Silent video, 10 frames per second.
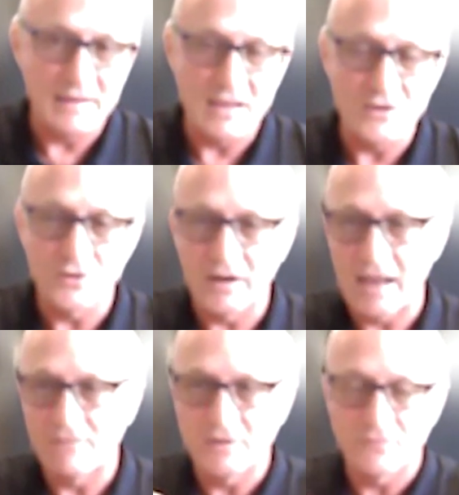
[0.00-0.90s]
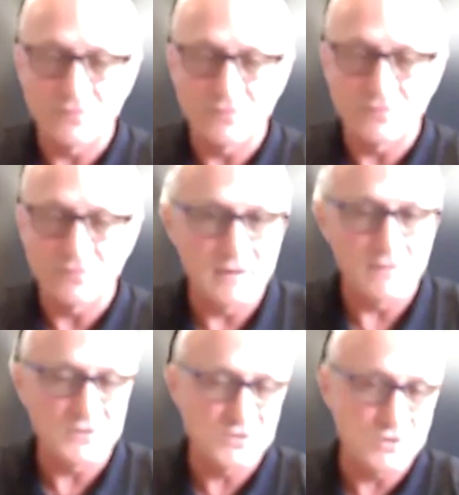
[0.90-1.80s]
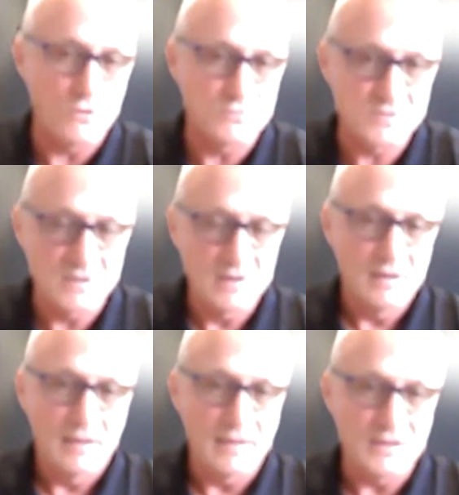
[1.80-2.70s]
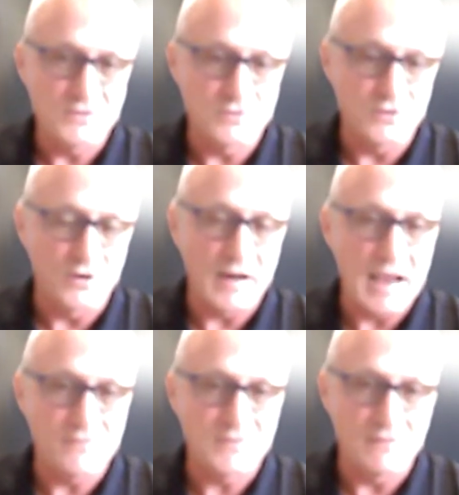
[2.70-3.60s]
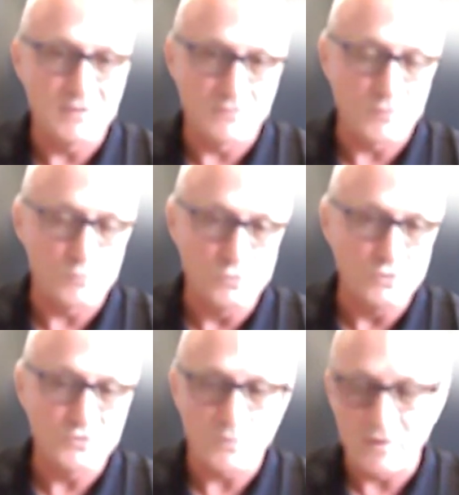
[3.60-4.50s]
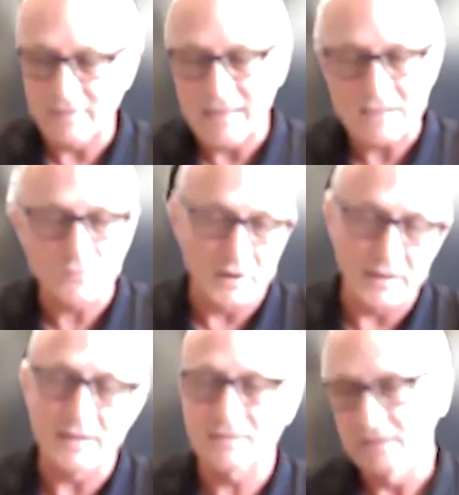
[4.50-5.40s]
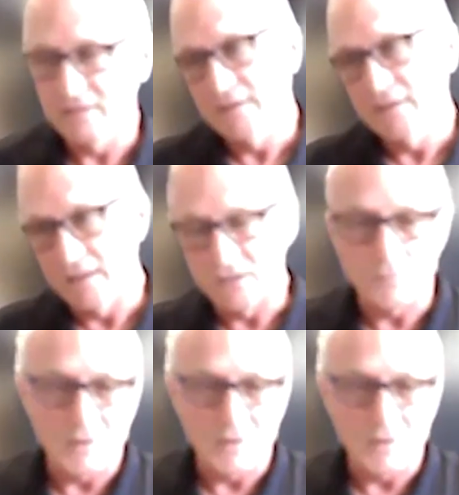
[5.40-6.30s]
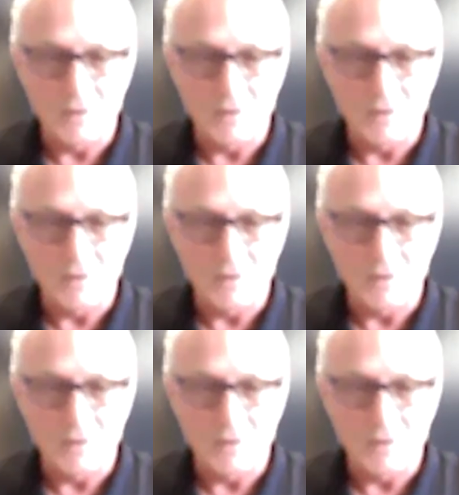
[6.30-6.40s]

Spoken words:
then you're going to have different zones that you're going to have different rules with. And that's when it gets a little bit tricky.